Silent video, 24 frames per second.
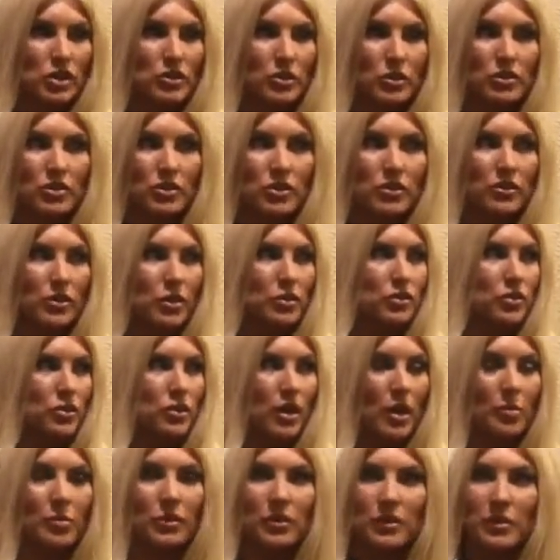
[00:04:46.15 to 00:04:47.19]
Those are a
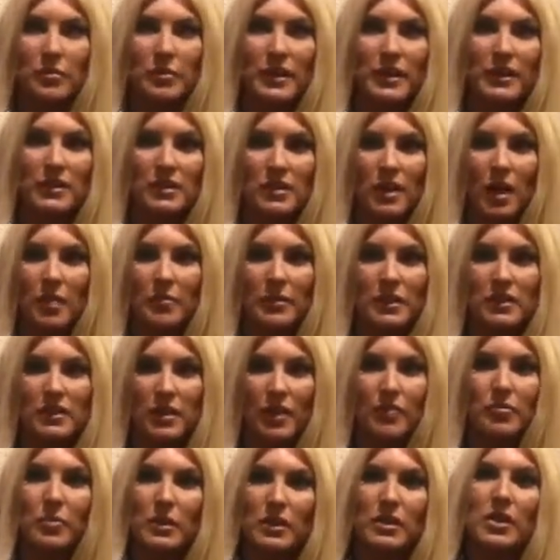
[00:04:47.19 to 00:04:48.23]
couple of the biggest topics
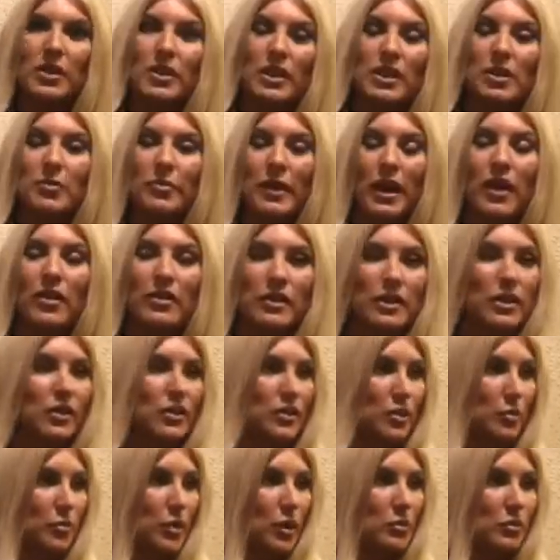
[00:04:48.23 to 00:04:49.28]
I've been hearing about here in
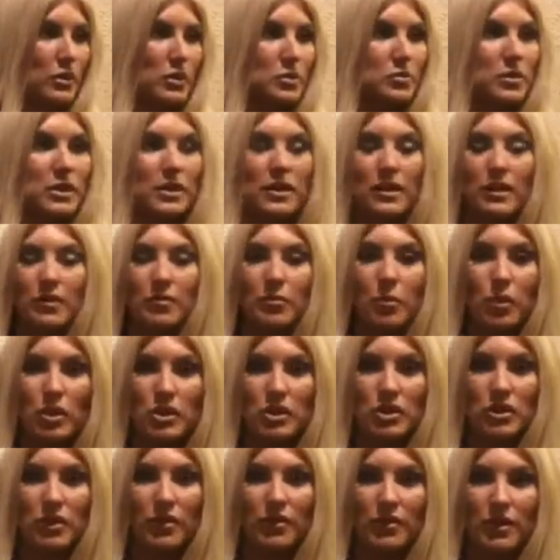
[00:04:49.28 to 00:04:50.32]
the public speaking
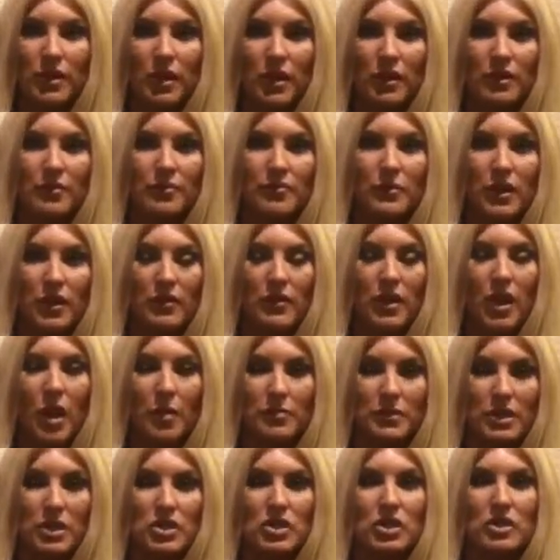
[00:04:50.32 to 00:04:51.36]
portion of the
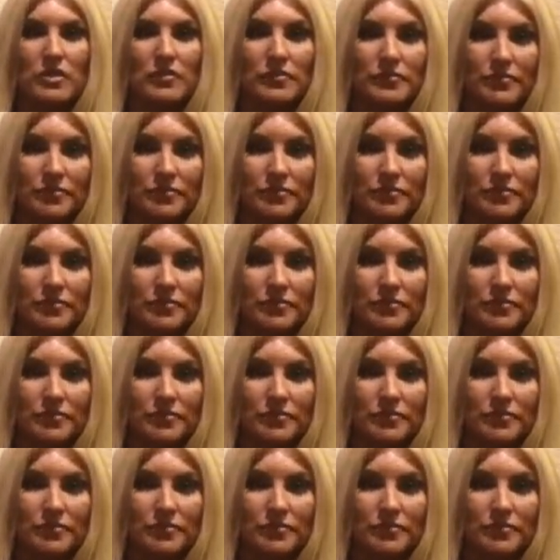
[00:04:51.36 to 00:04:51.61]
competition.